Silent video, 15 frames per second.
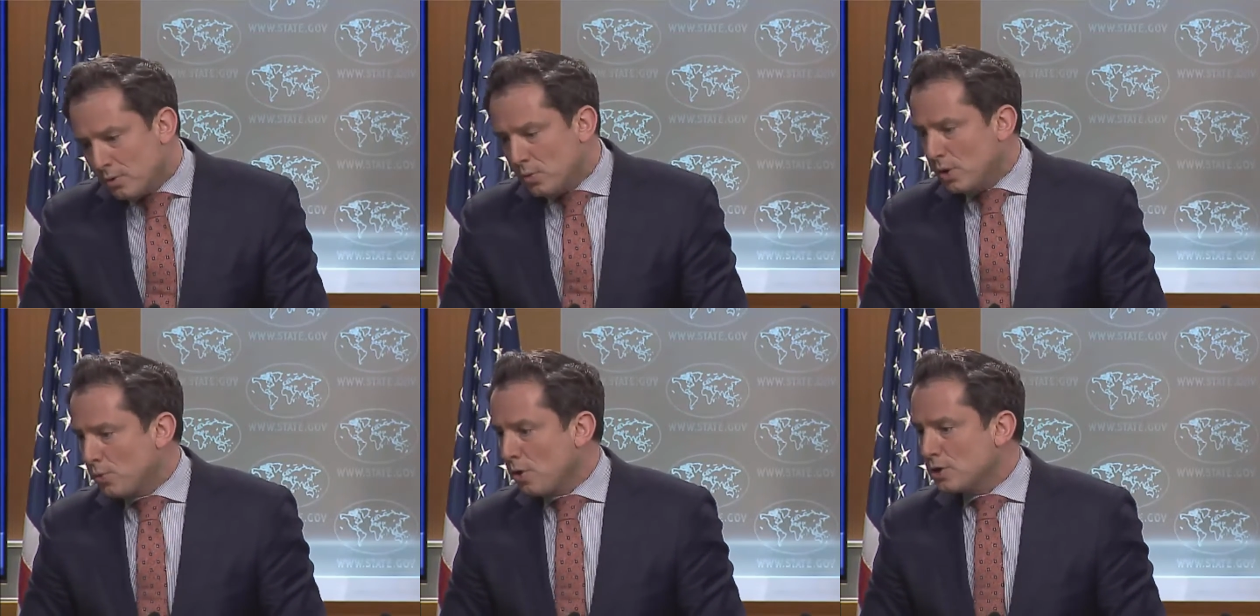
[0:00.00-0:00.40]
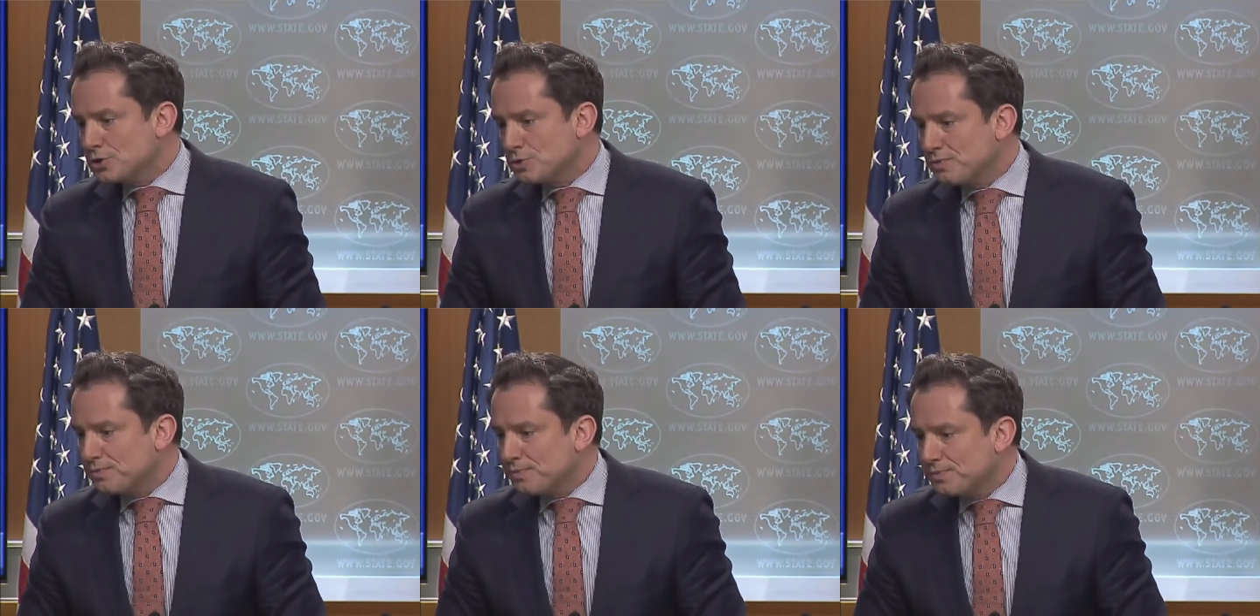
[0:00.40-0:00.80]

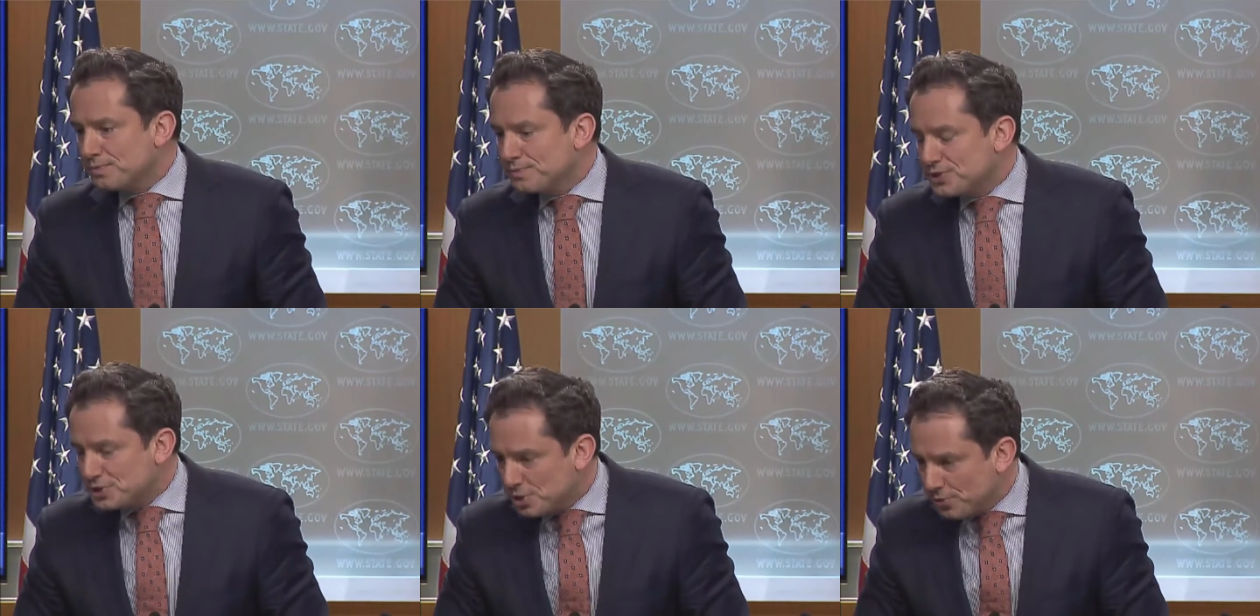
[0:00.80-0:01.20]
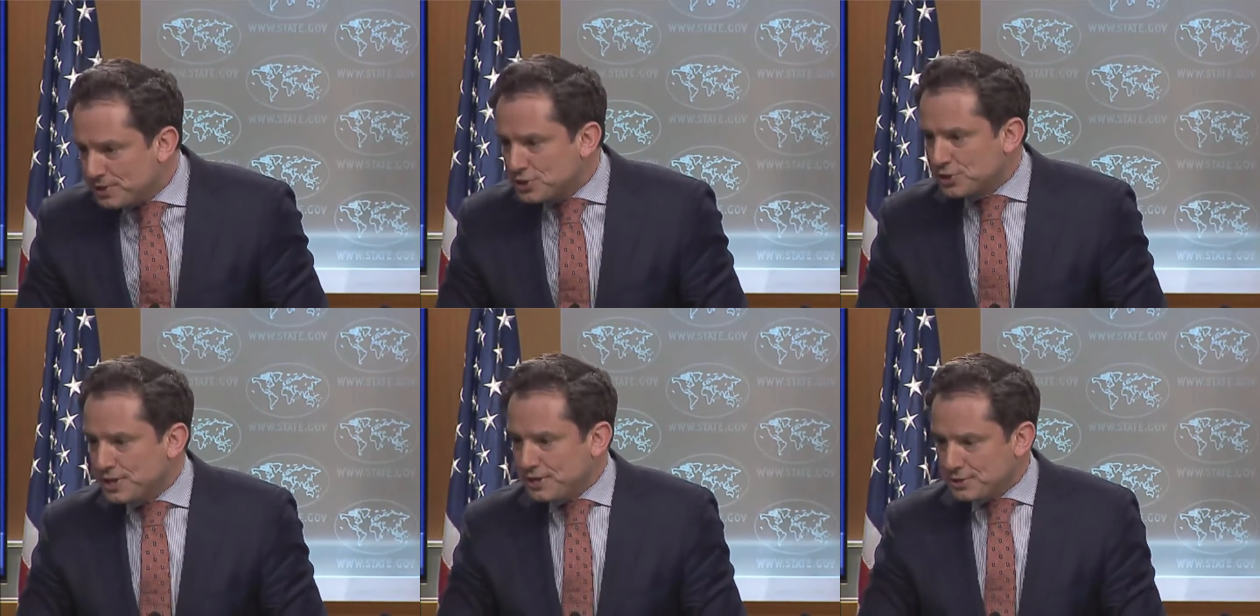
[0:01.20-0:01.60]
also
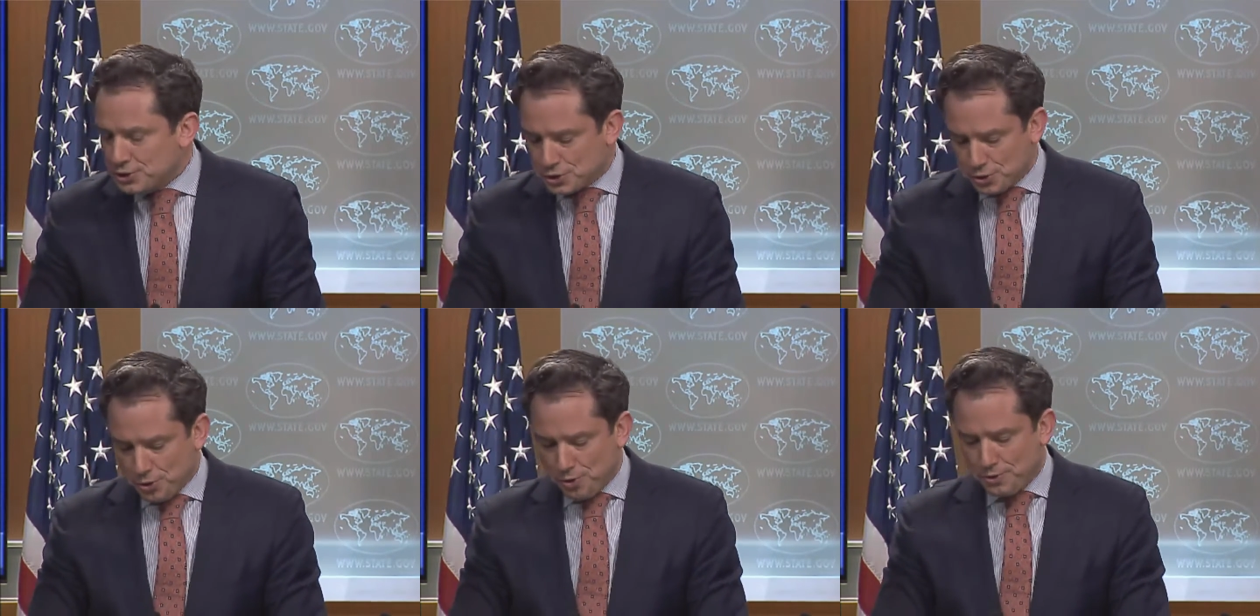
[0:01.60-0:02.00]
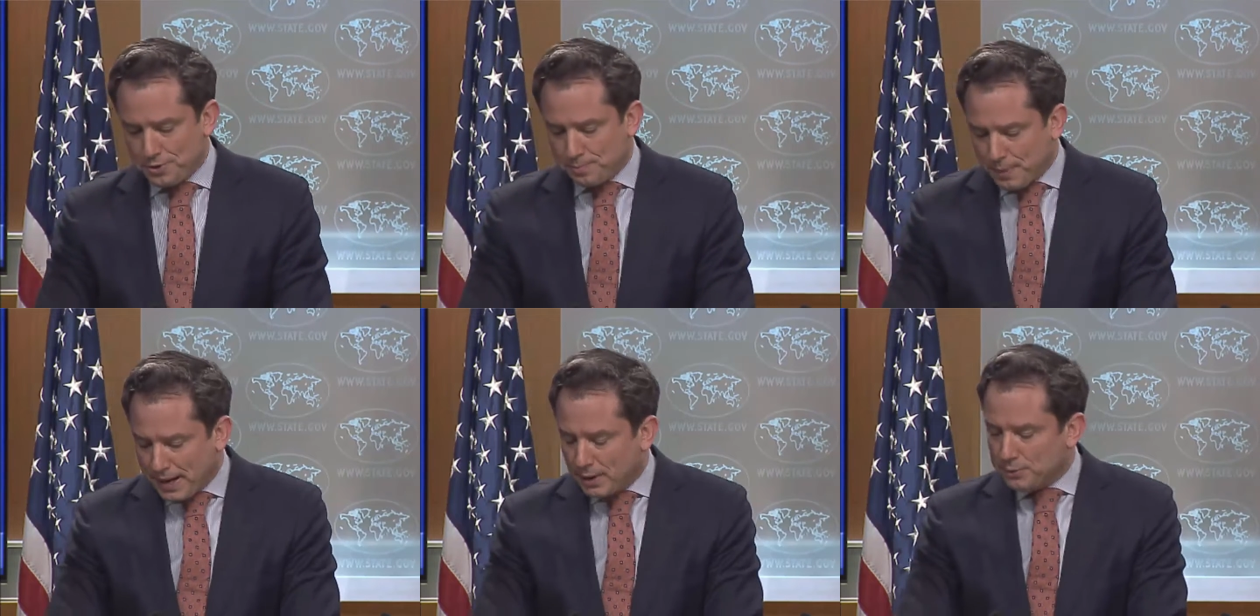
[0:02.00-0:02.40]
seriously concerned
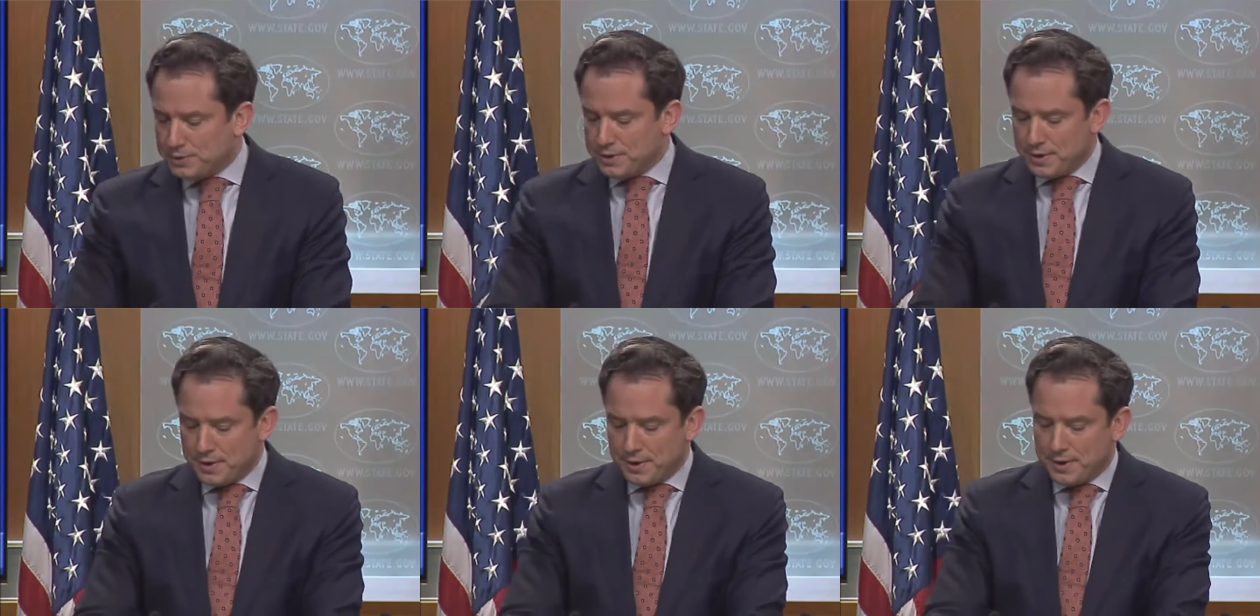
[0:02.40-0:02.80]
about